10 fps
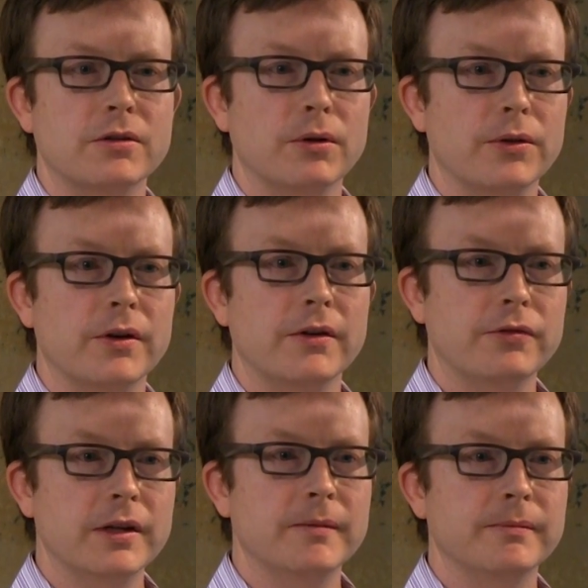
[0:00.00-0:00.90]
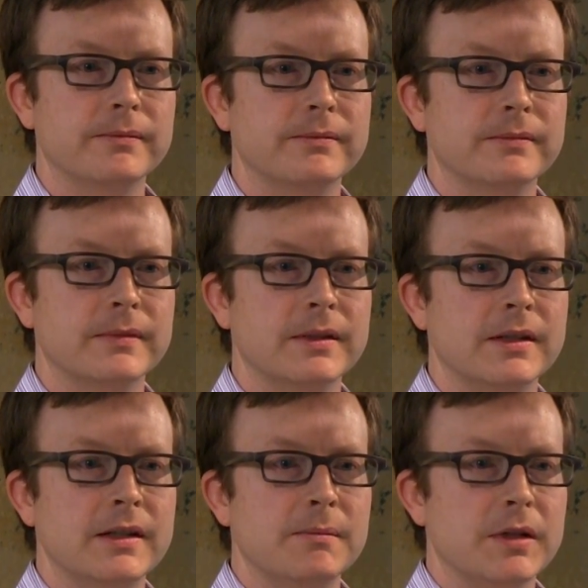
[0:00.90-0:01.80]
our growth and our freedom.
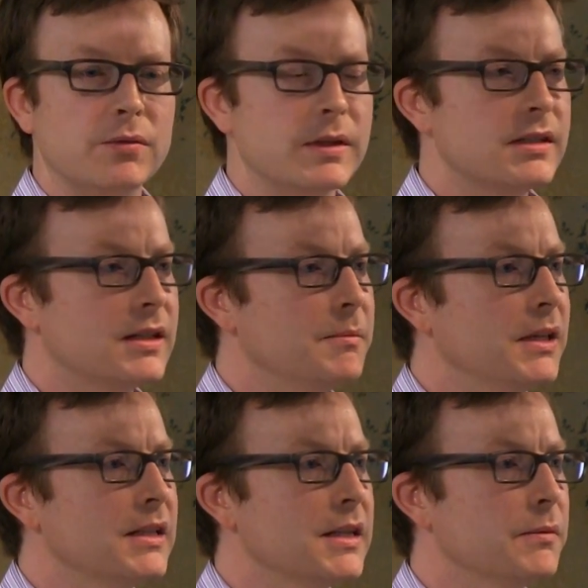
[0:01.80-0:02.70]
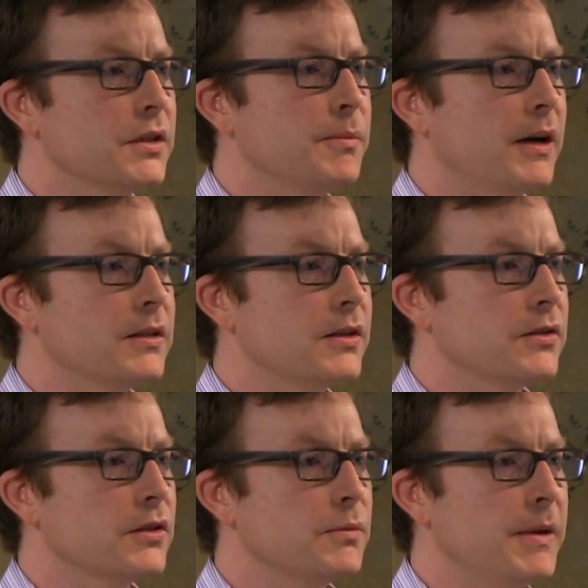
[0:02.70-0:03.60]
Between stimulus and response,
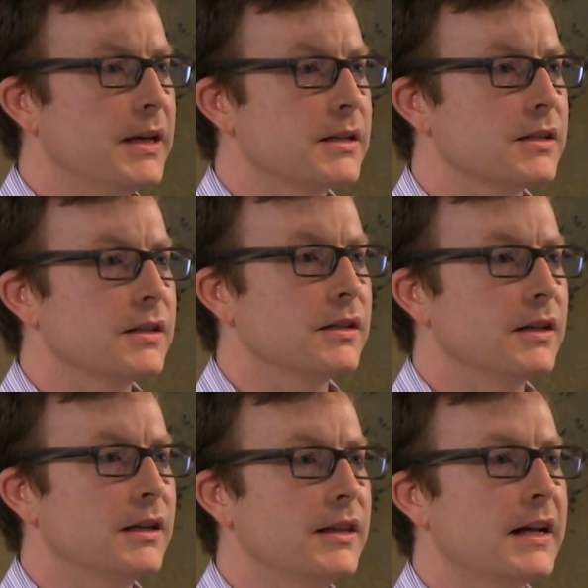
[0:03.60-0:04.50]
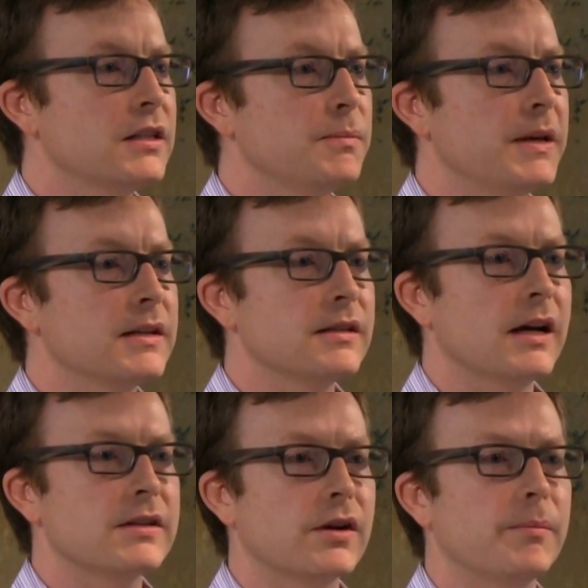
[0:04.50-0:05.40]
there's a space. In that space
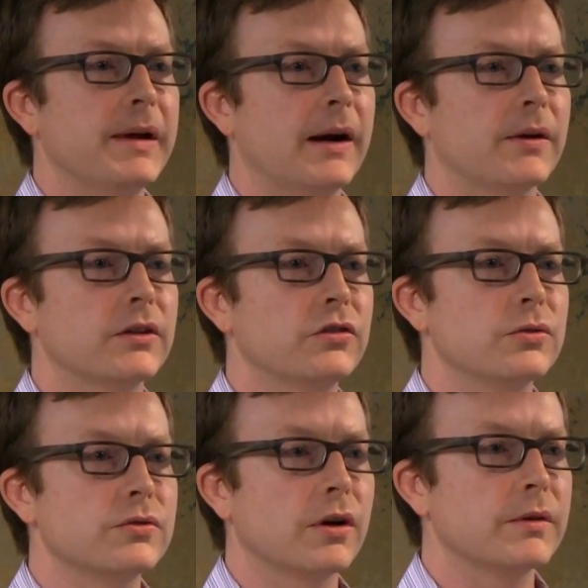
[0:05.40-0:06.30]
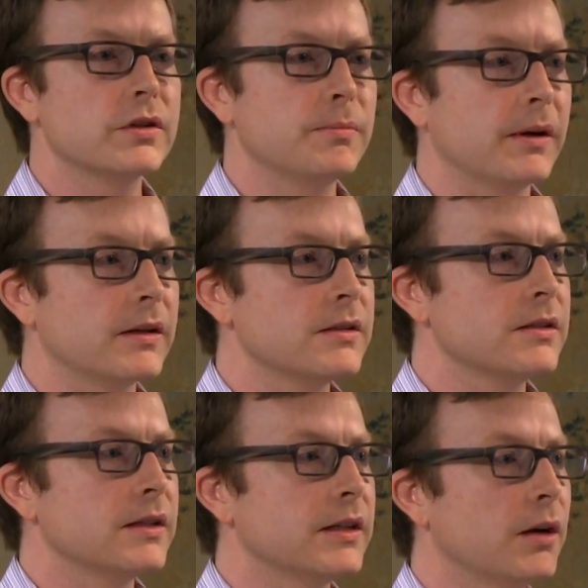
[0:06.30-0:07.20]
lies our power to choose our
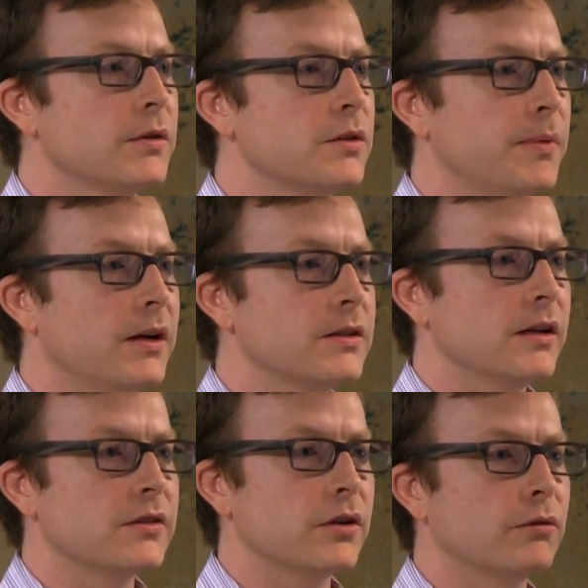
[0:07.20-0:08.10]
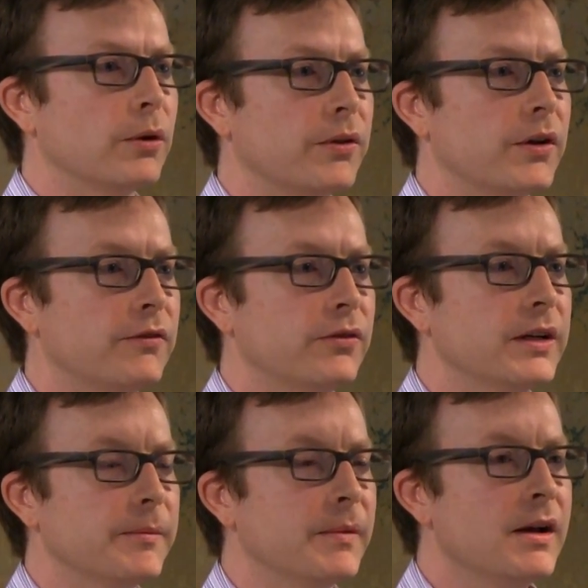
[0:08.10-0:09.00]
response. In our response lies our growth and our
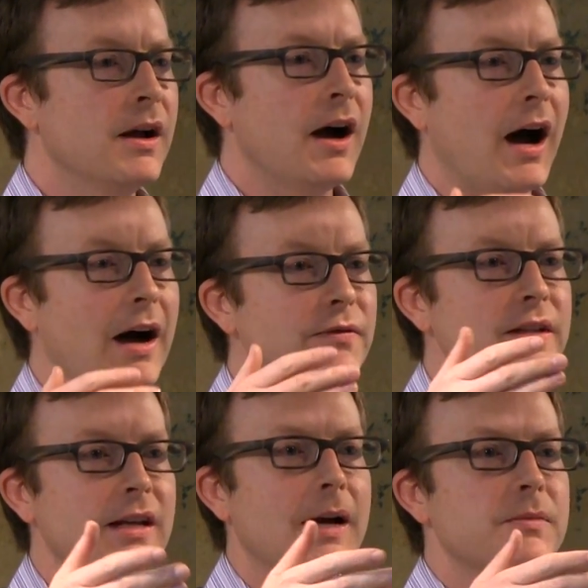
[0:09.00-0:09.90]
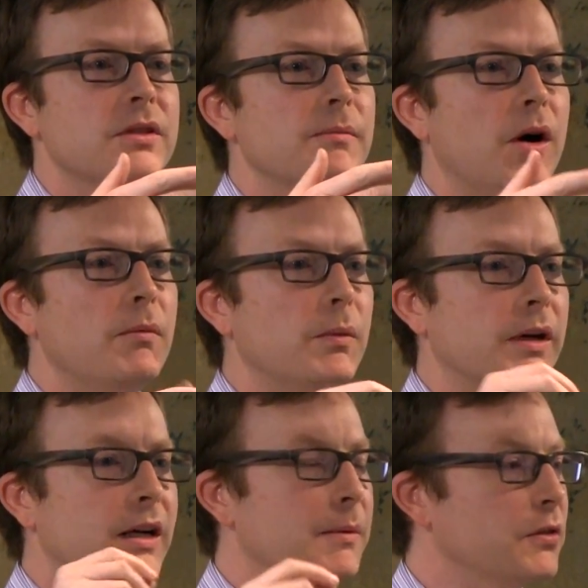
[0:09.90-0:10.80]
freedom." Oftentimes in the moment
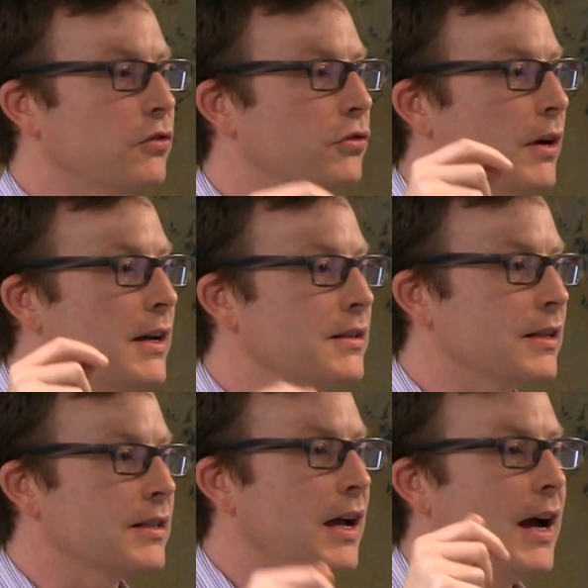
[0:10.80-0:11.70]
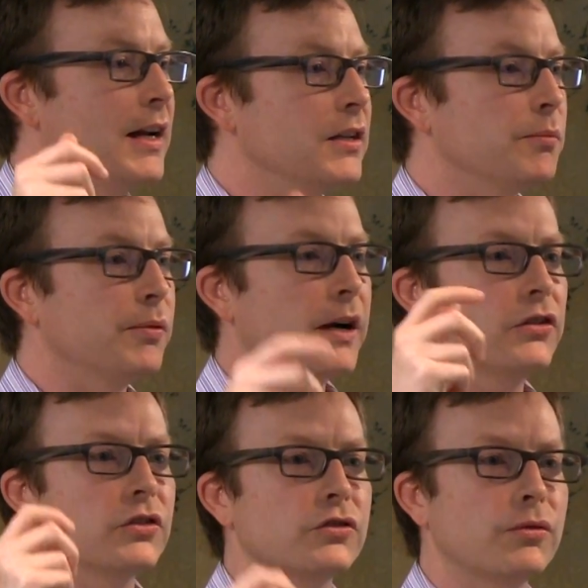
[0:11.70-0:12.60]
when it comes to stress, anxiety,
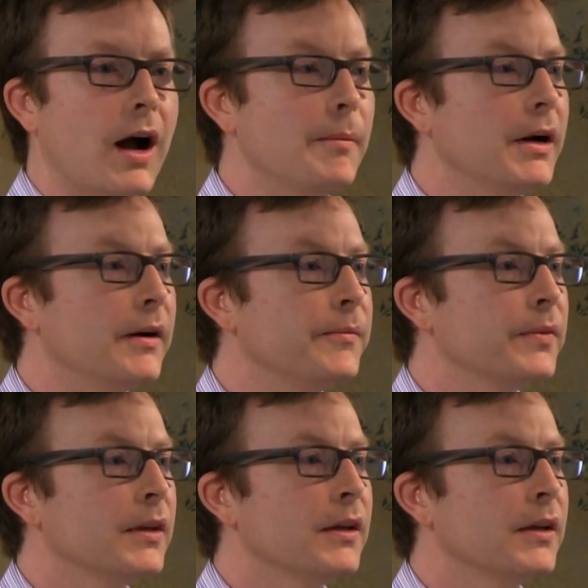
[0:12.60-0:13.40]
depression, trauma,